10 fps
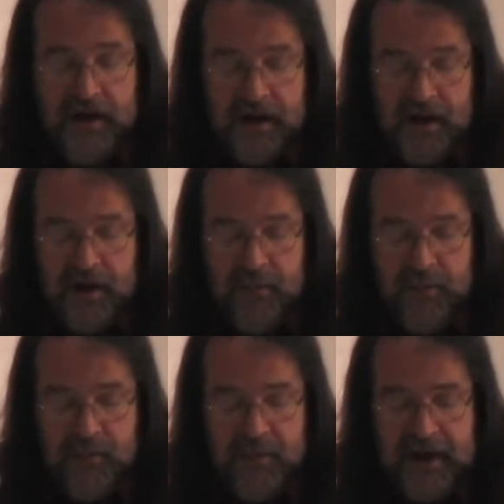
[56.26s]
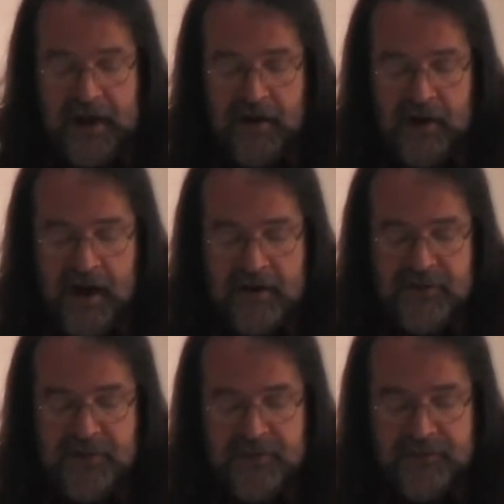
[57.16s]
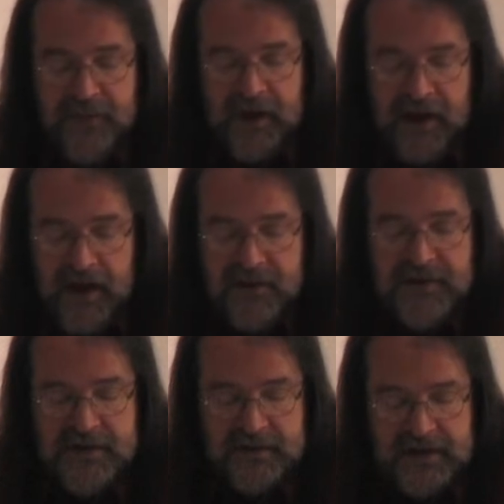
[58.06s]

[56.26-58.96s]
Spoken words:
and a lot of the